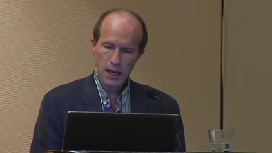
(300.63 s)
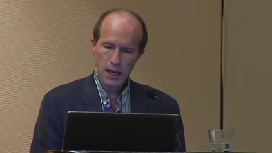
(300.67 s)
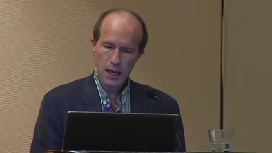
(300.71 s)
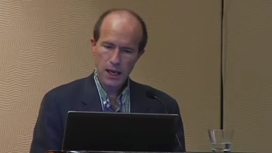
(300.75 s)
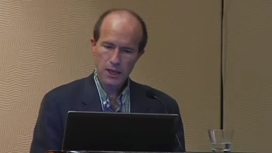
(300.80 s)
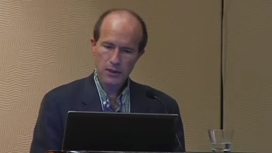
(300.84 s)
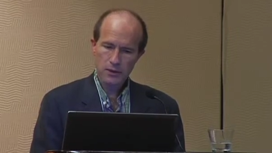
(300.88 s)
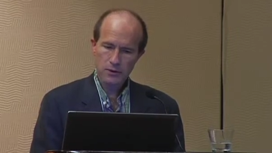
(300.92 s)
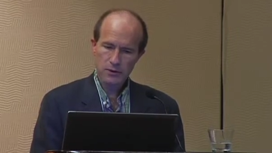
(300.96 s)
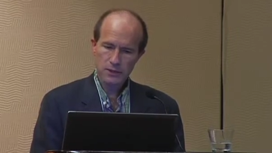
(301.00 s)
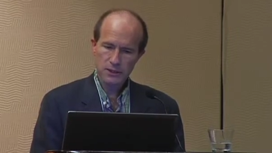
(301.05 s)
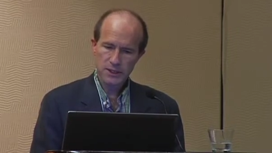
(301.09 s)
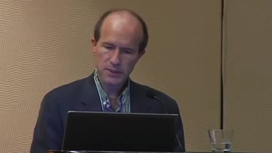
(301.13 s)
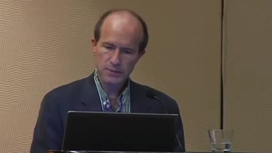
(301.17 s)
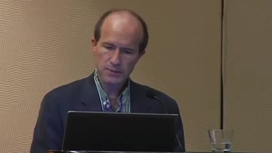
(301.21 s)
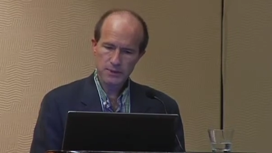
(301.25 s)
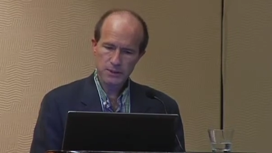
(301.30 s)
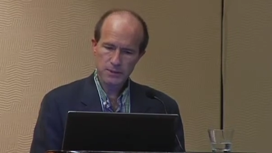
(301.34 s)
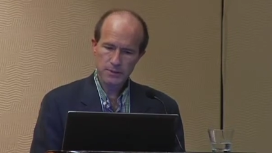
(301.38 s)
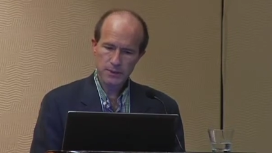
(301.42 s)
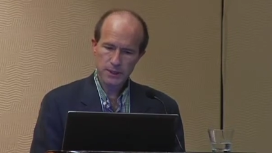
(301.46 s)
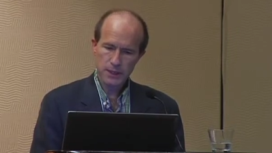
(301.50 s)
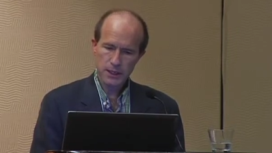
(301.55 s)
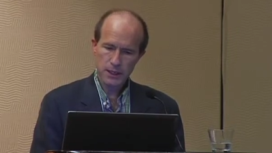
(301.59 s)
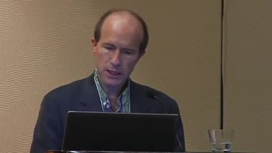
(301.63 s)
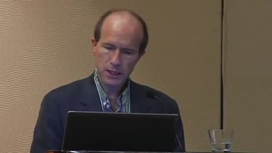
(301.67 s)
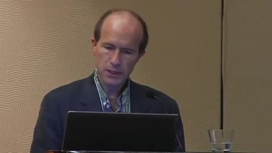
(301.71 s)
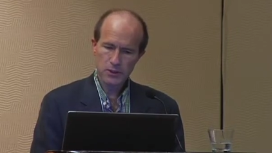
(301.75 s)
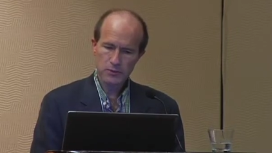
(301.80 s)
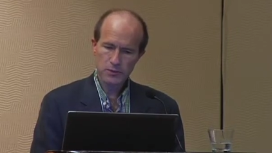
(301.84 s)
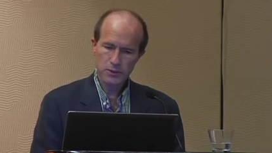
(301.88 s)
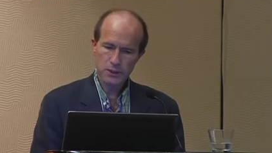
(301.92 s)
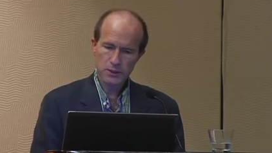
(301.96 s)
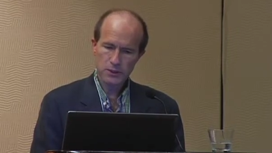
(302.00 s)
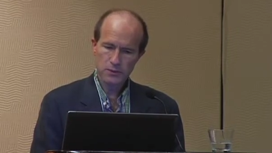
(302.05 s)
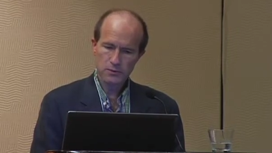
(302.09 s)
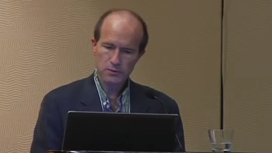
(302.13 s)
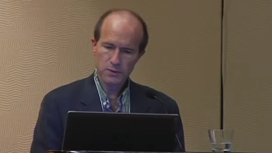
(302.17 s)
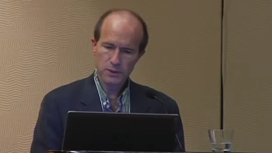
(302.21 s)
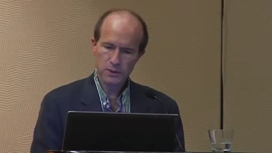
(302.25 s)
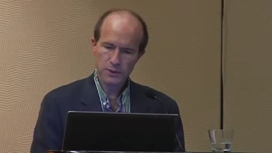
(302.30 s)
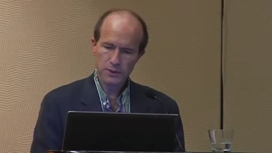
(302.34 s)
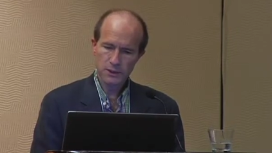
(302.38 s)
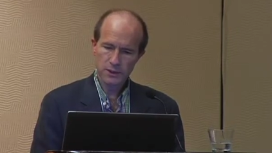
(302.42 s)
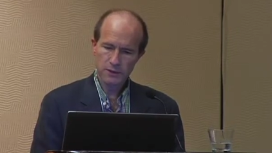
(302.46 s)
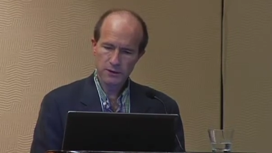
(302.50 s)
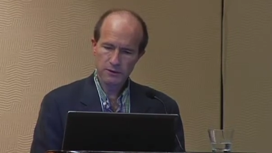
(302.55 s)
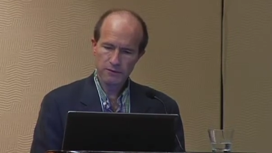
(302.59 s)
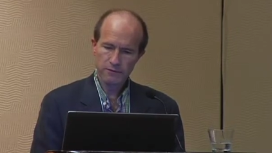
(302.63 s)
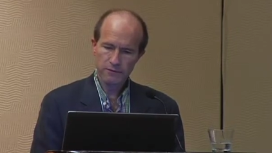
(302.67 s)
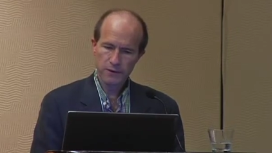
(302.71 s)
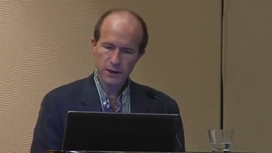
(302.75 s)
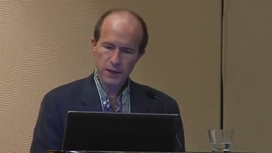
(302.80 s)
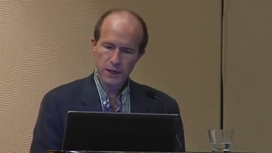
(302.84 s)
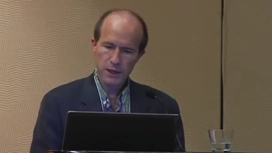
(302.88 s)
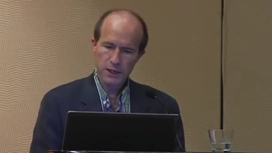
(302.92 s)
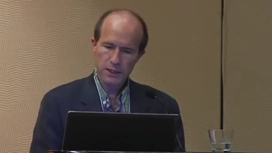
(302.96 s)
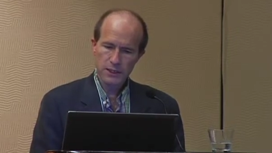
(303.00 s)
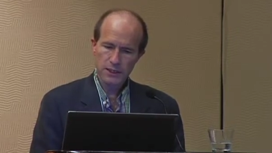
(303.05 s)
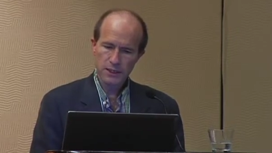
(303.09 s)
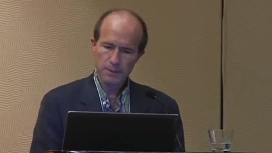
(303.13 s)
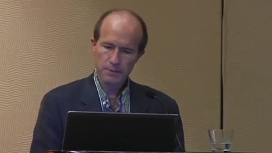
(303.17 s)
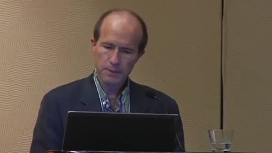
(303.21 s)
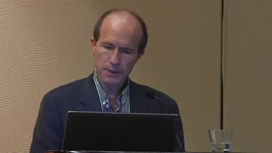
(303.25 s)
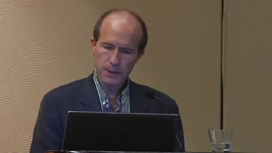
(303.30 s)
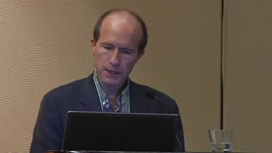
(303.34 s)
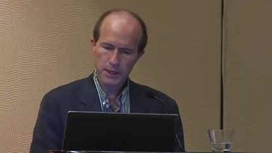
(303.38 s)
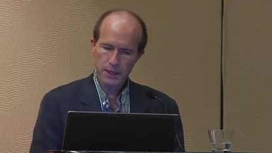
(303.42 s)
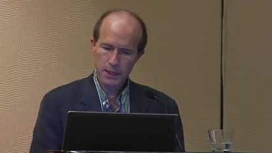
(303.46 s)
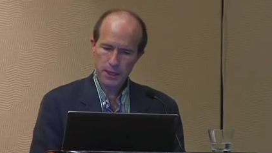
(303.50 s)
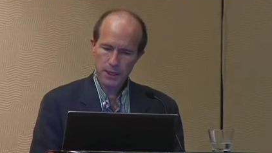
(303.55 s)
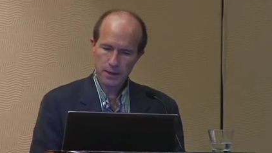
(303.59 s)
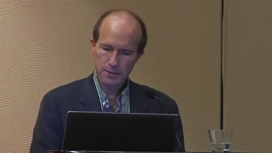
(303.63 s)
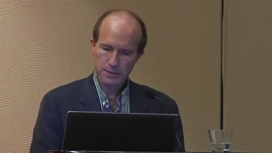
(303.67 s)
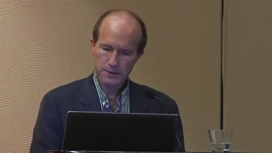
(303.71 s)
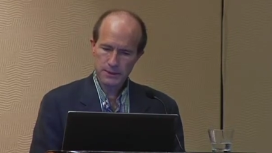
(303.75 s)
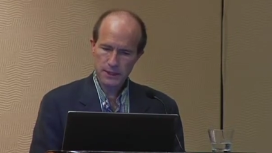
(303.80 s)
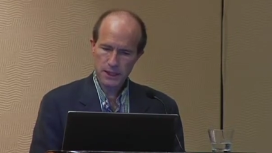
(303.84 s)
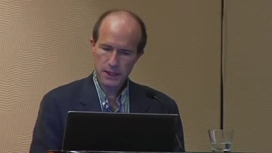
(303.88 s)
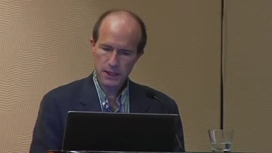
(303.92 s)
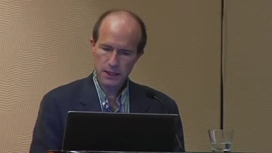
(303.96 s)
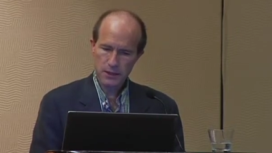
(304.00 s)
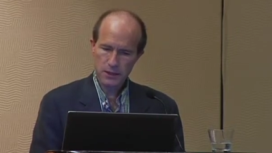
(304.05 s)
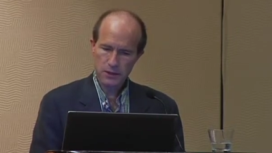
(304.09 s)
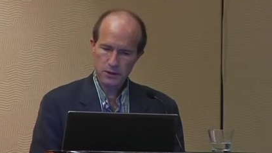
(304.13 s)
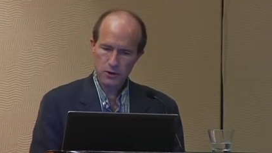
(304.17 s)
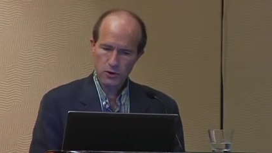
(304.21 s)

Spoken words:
and there seems to be an increased risk of deepening the hip socket